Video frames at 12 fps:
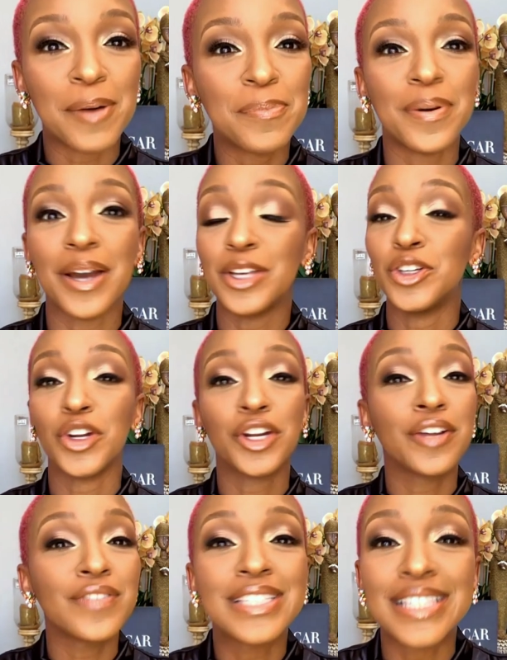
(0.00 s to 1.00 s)
wake up.
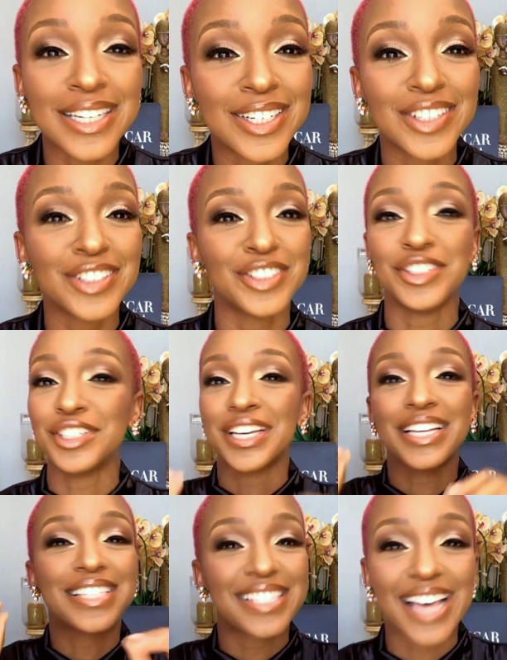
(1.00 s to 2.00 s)
You don't have a single.
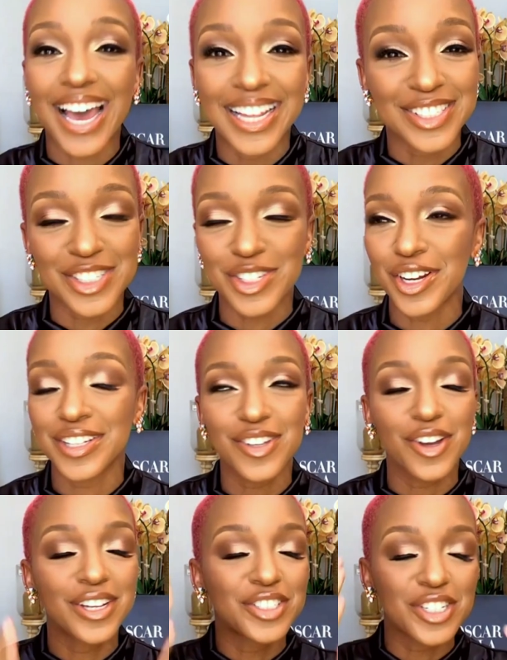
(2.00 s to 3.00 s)
You didn't get signed.
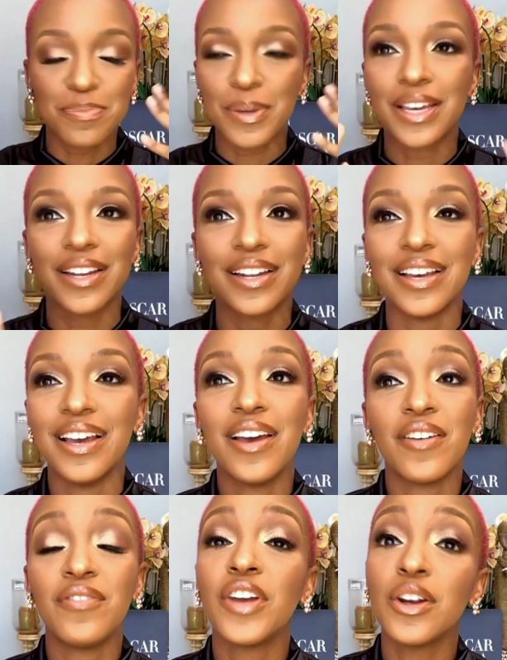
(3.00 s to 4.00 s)
So, so it's just
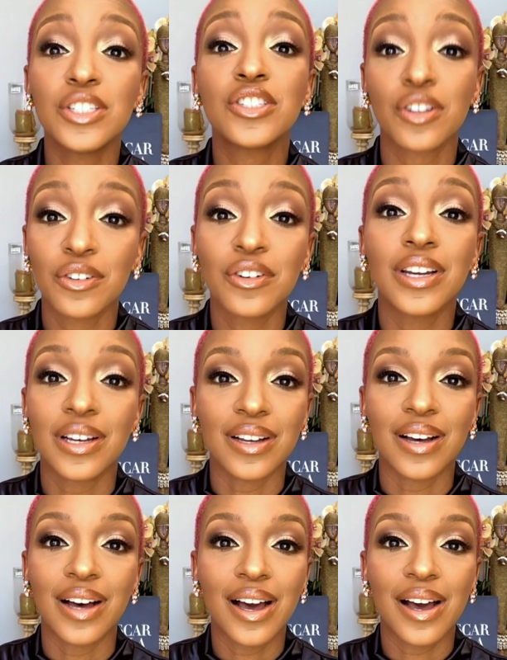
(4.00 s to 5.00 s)
been very
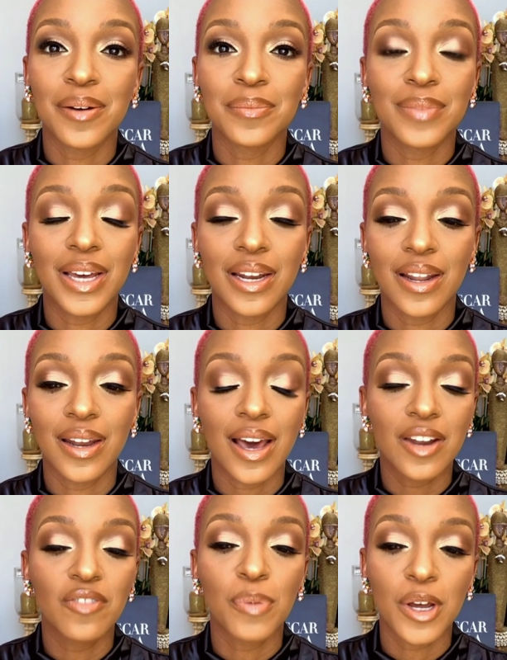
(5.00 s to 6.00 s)
surreal um,
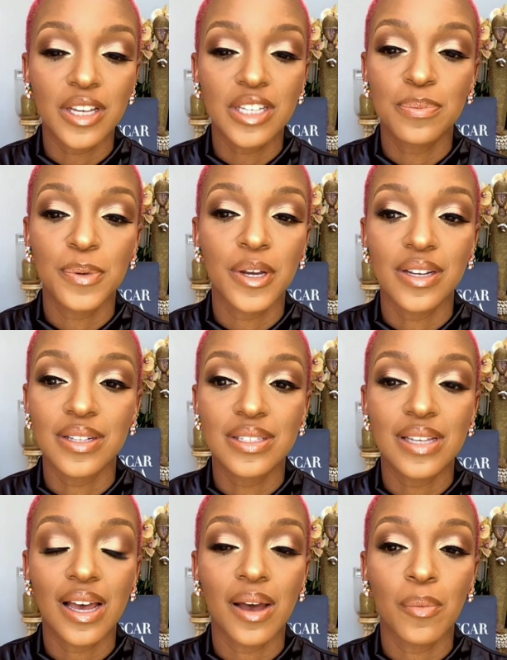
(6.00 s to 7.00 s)
and an out of body
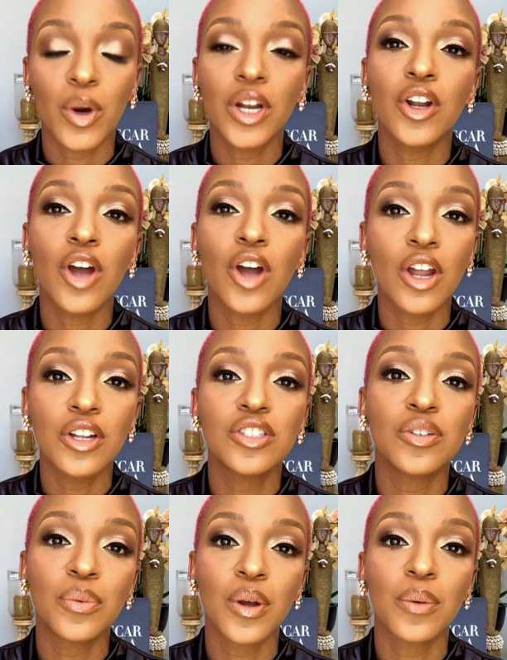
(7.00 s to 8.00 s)
experience. Um, what an
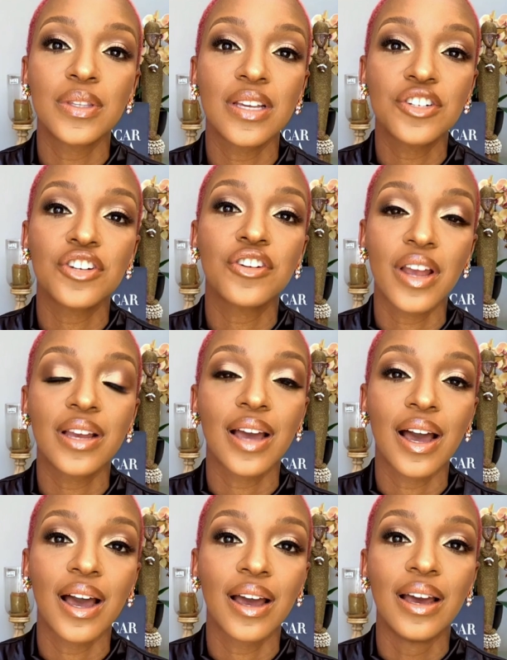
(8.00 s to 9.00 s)
honor to work with such a
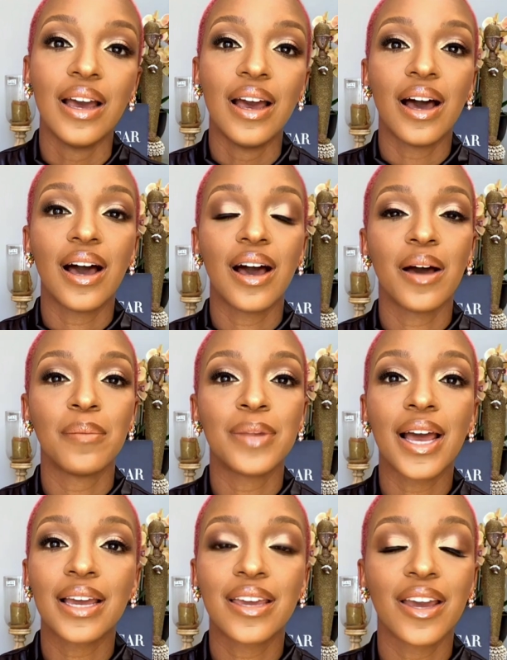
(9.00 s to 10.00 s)
great guy
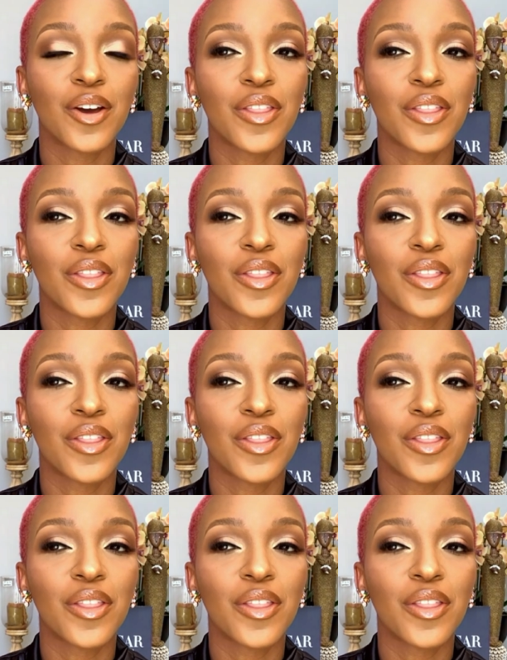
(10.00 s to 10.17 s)
um,